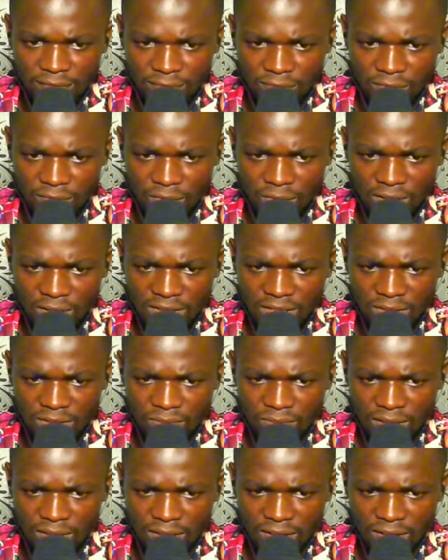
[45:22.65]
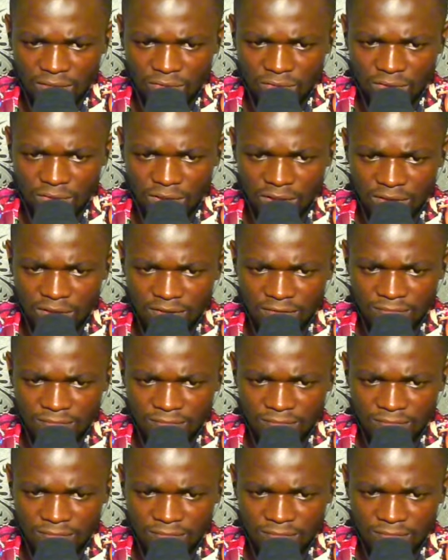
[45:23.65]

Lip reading: So let's see how opponent handles this.